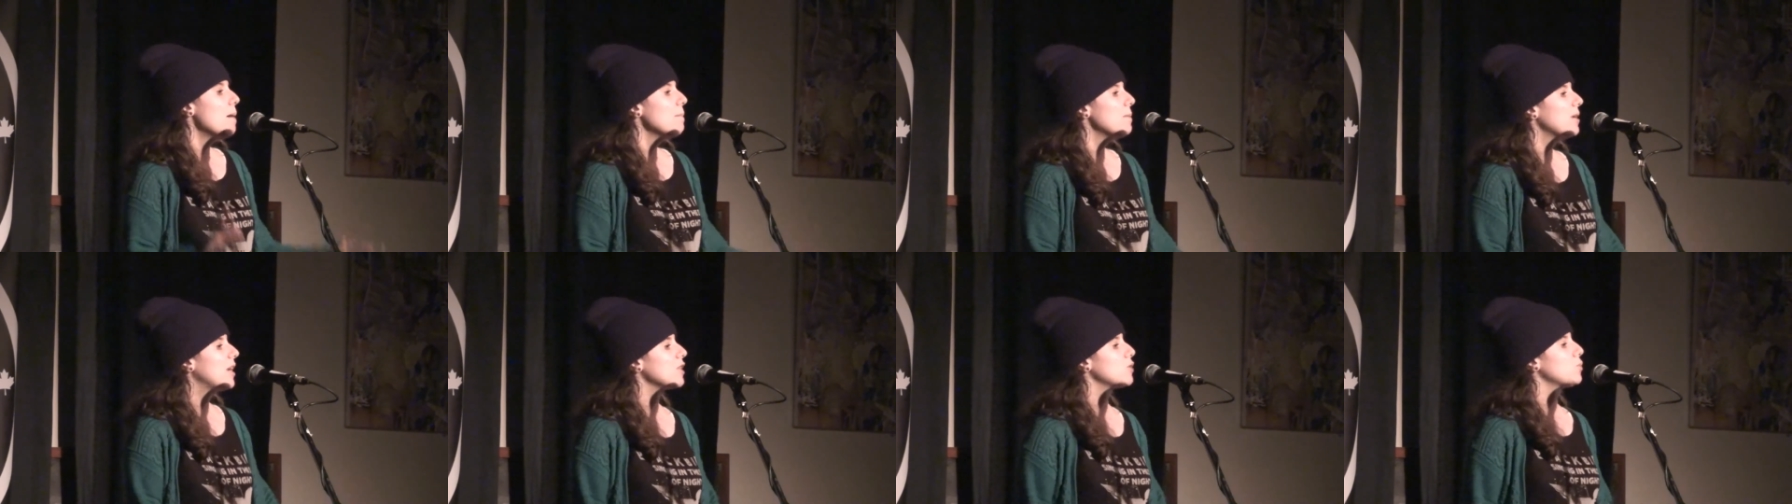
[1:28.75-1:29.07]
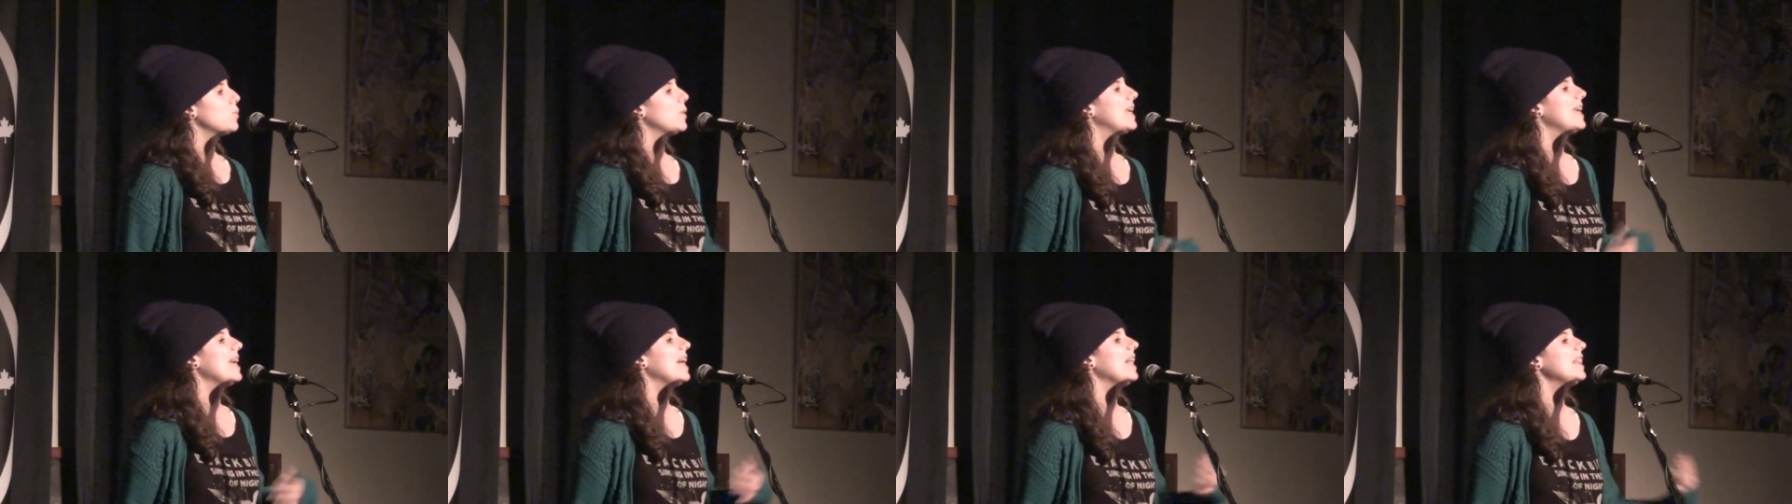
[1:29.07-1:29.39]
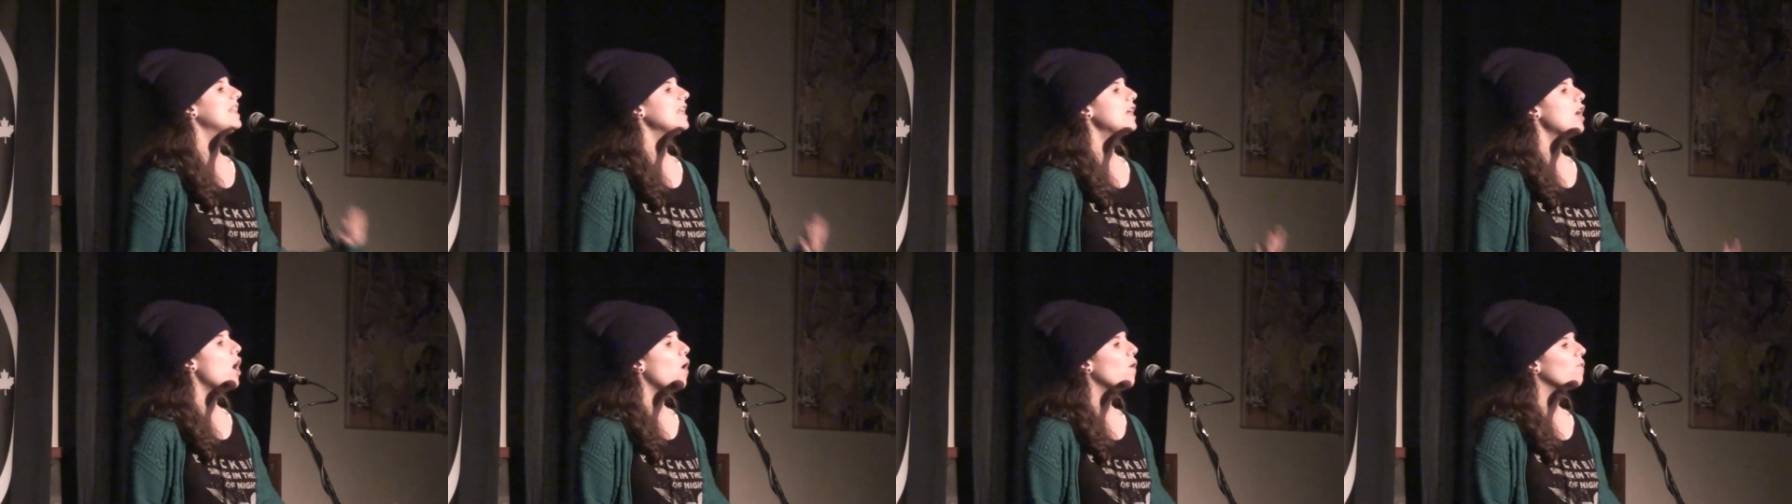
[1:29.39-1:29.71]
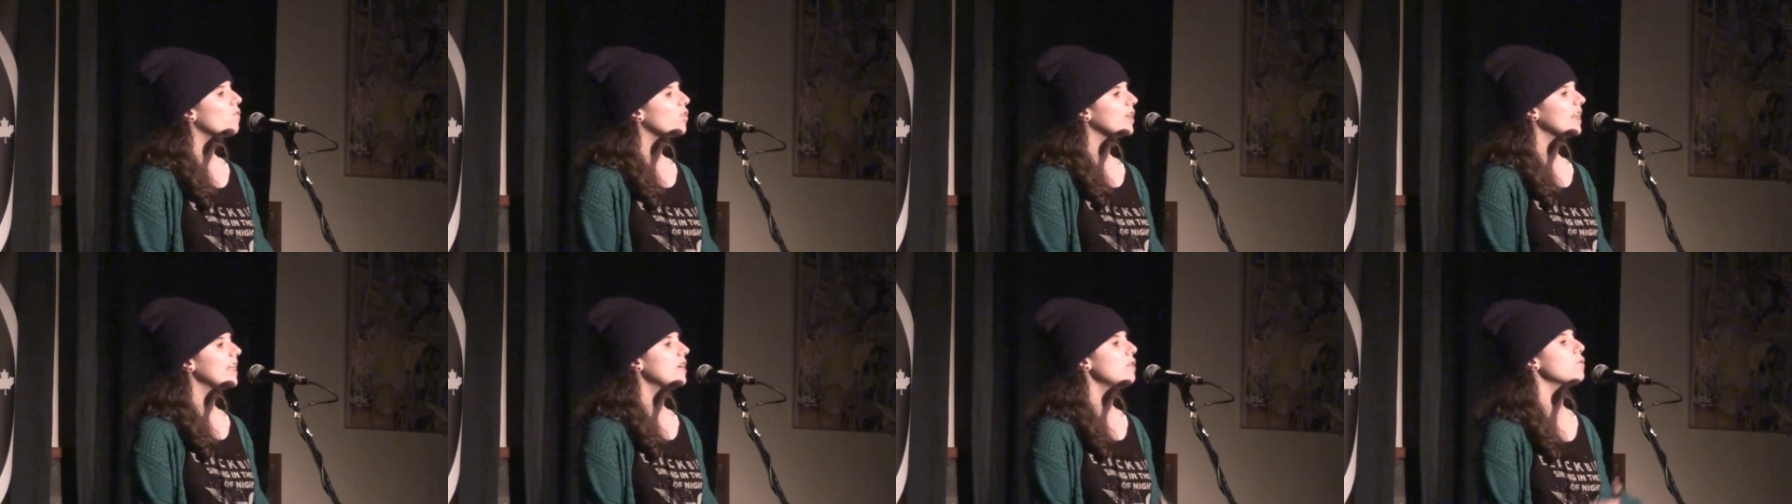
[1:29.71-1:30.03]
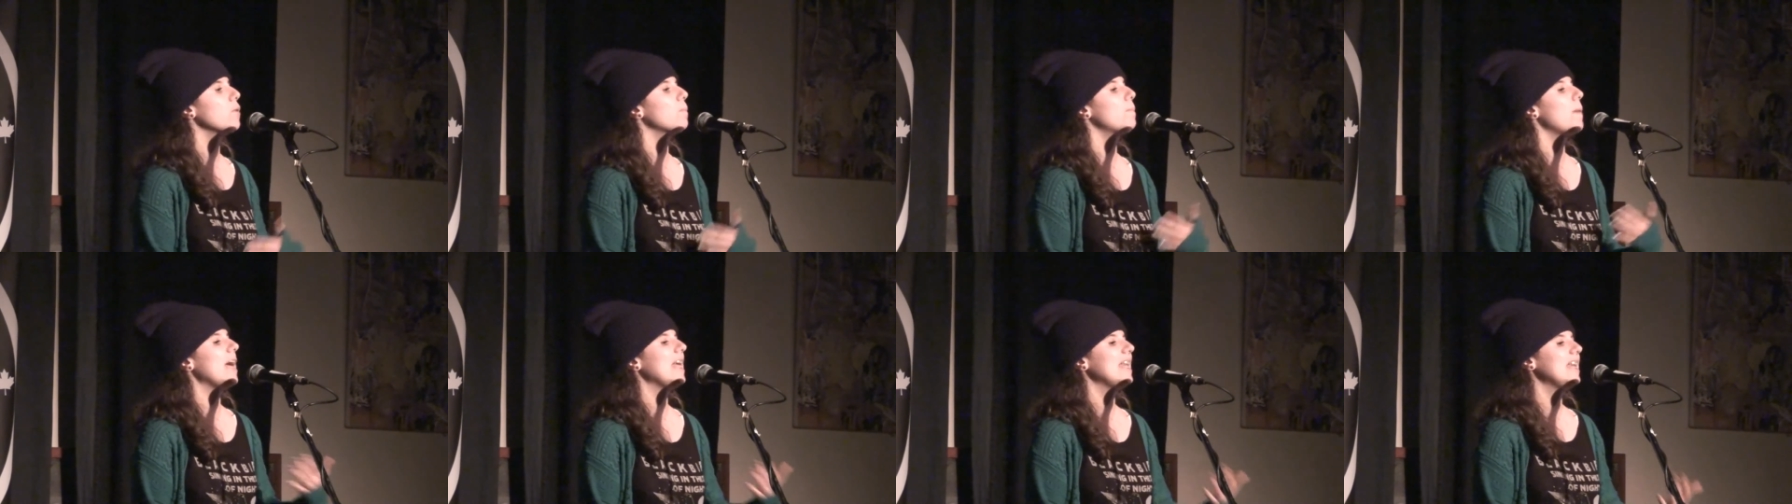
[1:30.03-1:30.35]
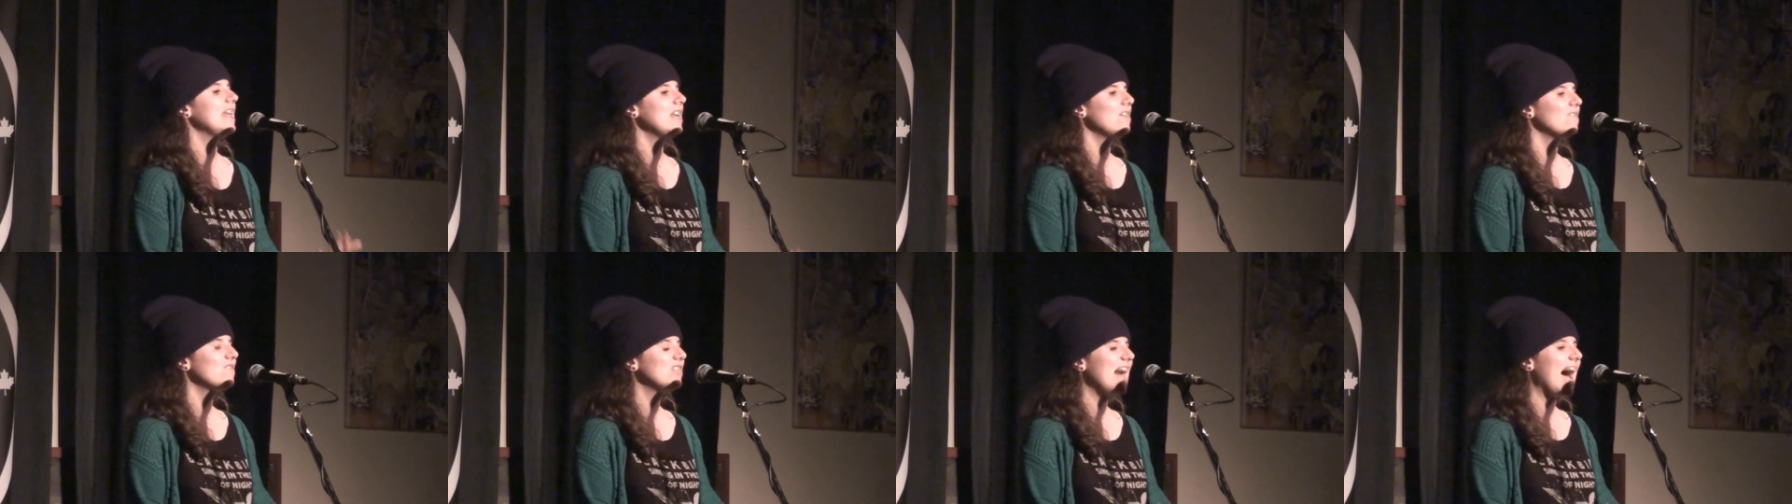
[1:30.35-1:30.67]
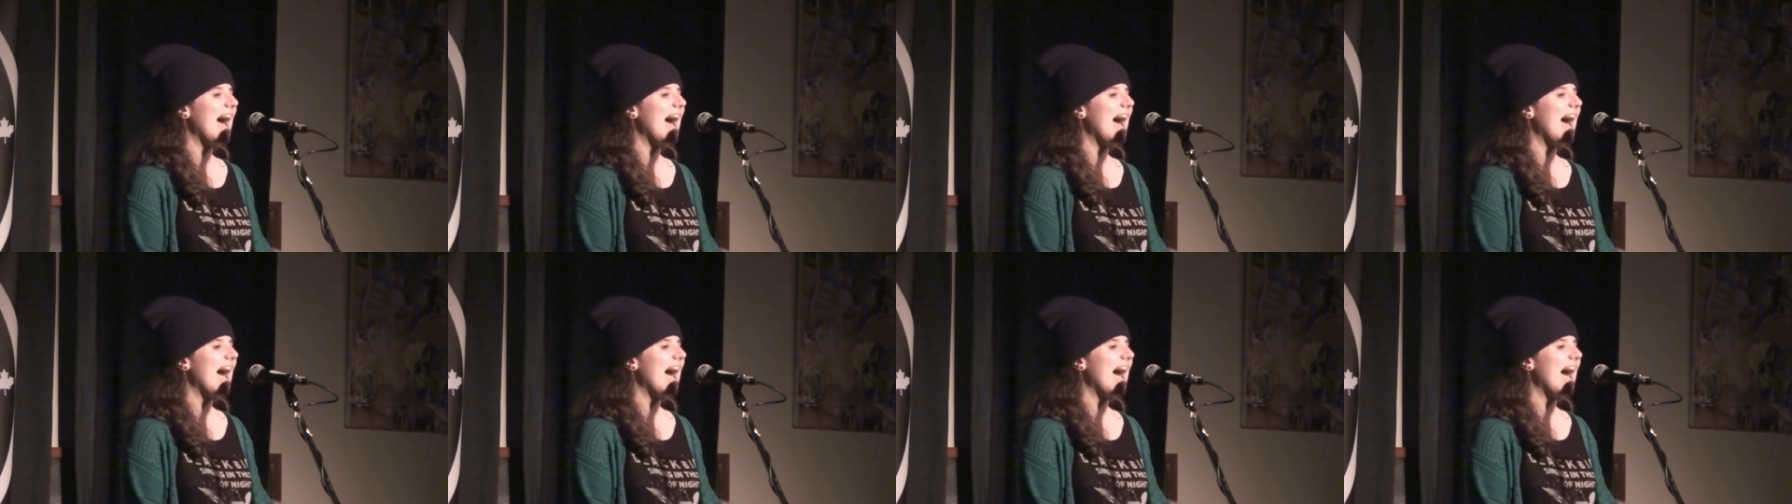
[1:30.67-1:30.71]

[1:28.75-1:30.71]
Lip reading: because we killed the overly repetitive